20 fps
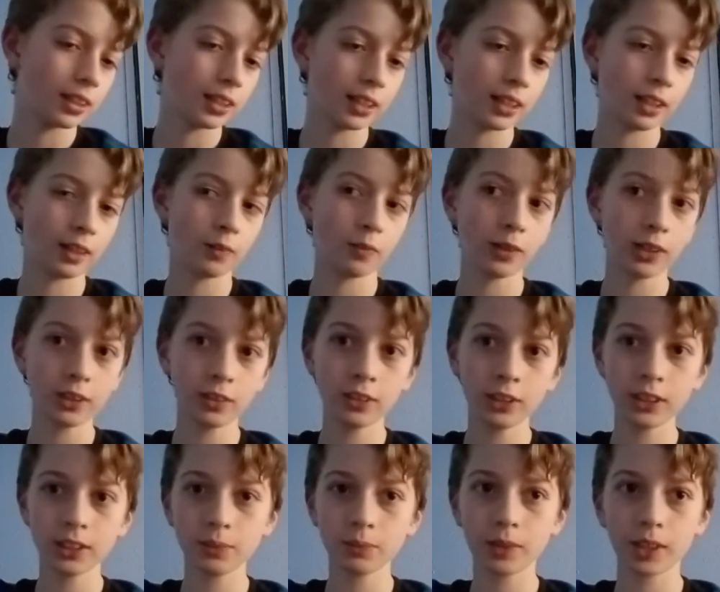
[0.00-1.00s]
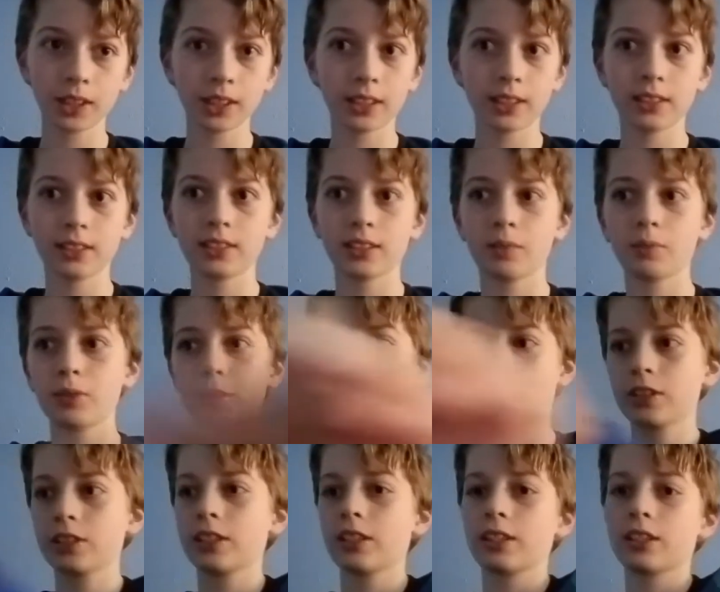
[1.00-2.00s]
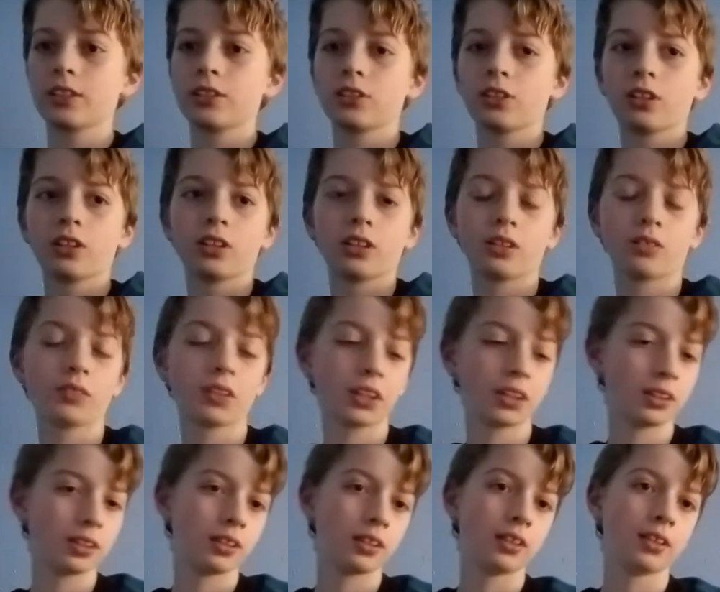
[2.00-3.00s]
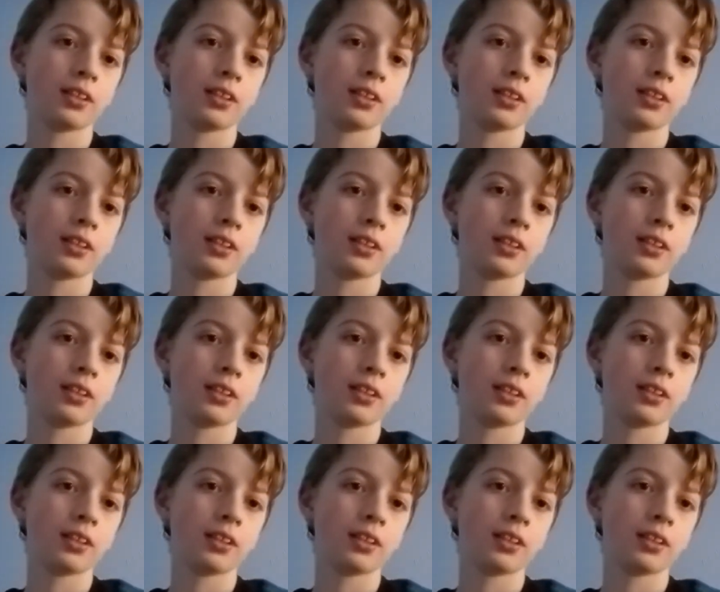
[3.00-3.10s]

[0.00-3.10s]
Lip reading: And what you need to make this, let me just get this all out of the way,